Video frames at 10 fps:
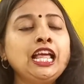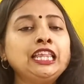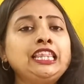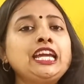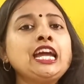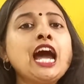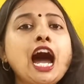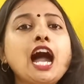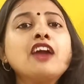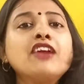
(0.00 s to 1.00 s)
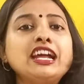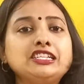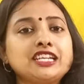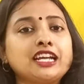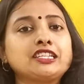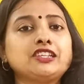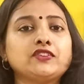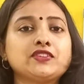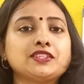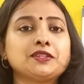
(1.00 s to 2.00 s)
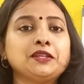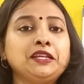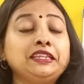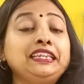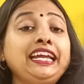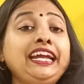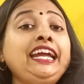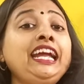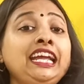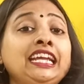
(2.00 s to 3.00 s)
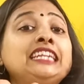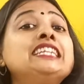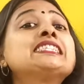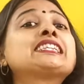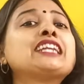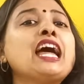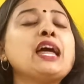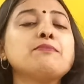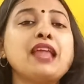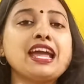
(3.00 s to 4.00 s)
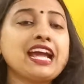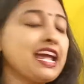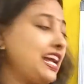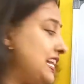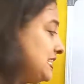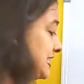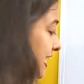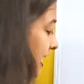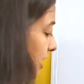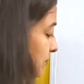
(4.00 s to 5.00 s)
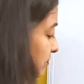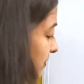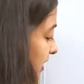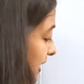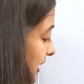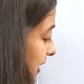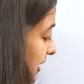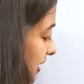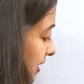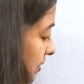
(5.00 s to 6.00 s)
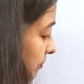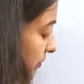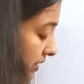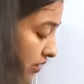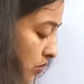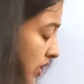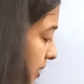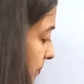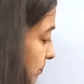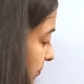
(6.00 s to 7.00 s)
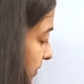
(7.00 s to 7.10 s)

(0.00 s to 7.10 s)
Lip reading: they are adjectives. They describe, like I can say, okay,